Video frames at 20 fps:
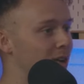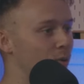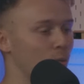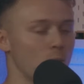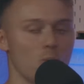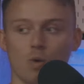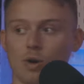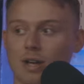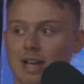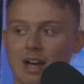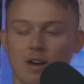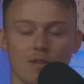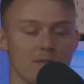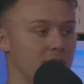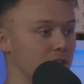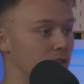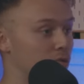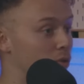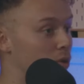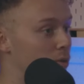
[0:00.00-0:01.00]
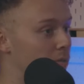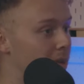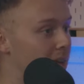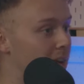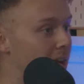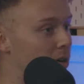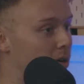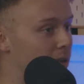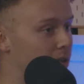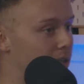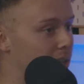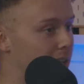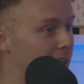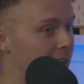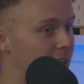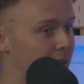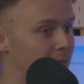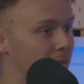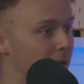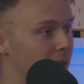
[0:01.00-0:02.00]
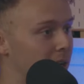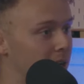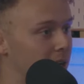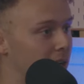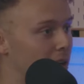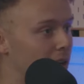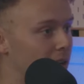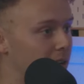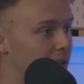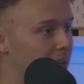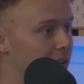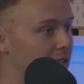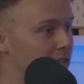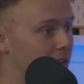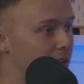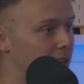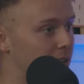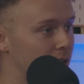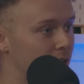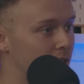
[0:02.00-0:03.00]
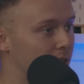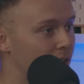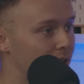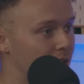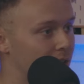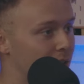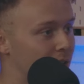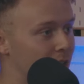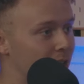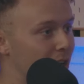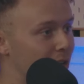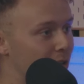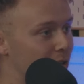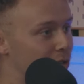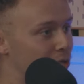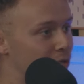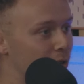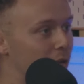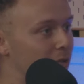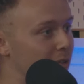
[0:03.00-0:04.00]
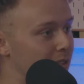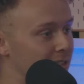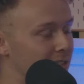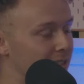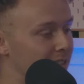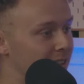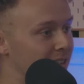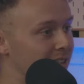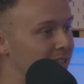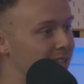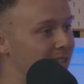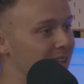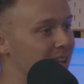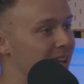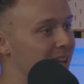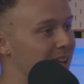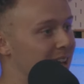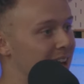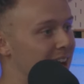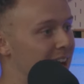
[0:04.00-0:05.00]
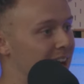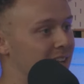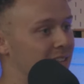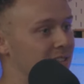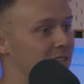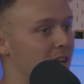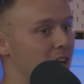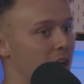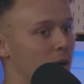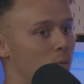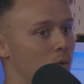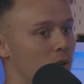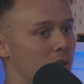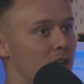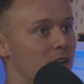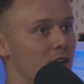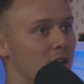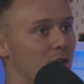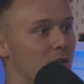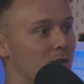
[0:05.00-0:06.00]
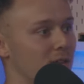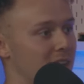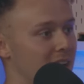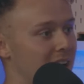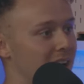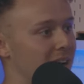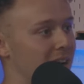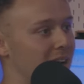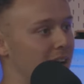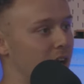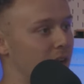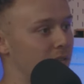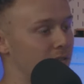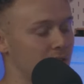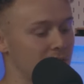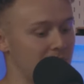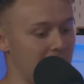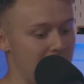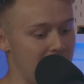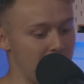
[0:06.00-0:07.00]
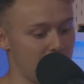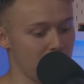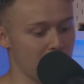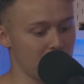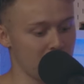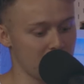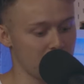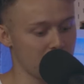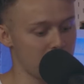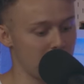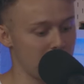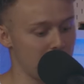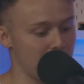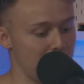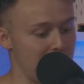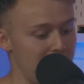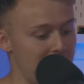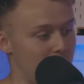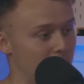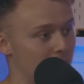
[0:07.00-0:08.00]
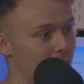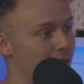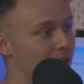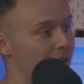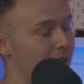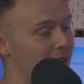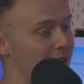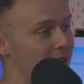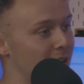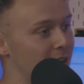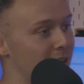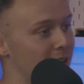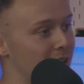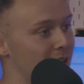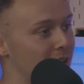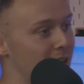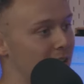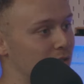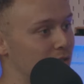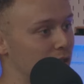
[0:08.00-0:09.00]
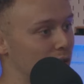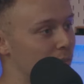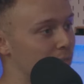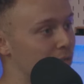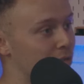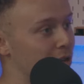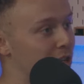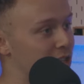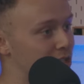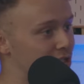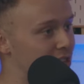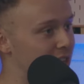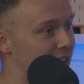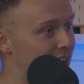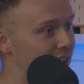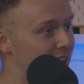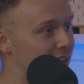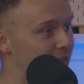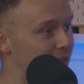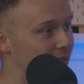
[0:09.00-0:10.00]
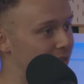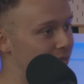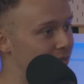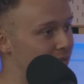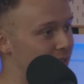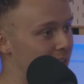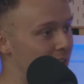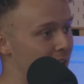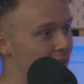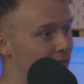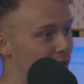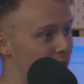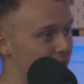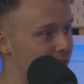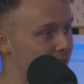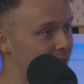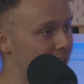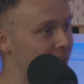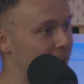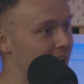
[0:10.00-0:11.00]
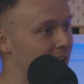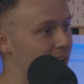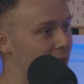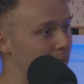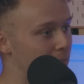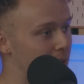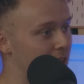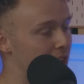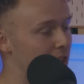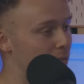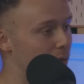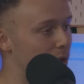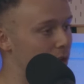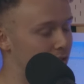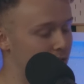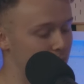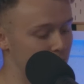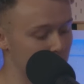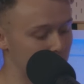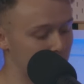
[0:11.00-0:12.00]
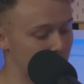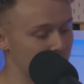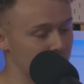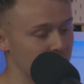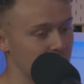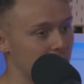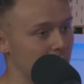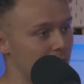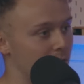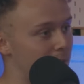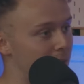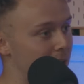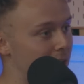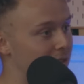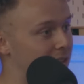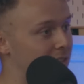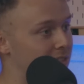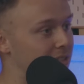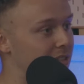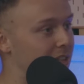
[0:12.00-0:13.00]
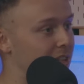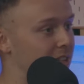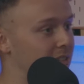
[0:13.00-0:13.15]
walk out of this room now and get hit by a car. That's like, you can't control these things. And it's like, I want to know that I've done everything in my power to appreciate everything and make the most and be positive about these things.